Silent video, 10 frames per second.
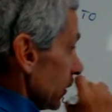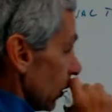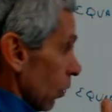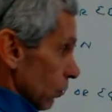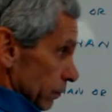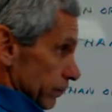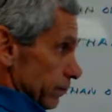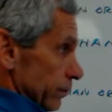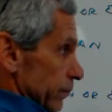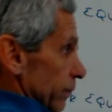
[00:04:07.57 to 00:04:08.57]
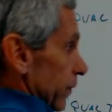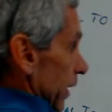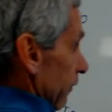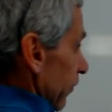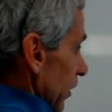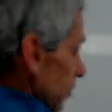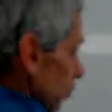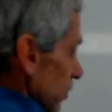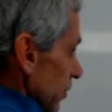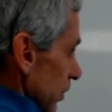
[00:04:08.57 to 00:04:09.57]
So, if this
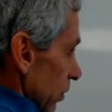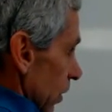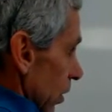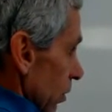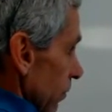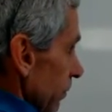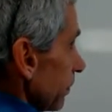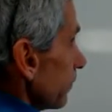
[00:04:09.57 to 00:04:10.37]
was 0,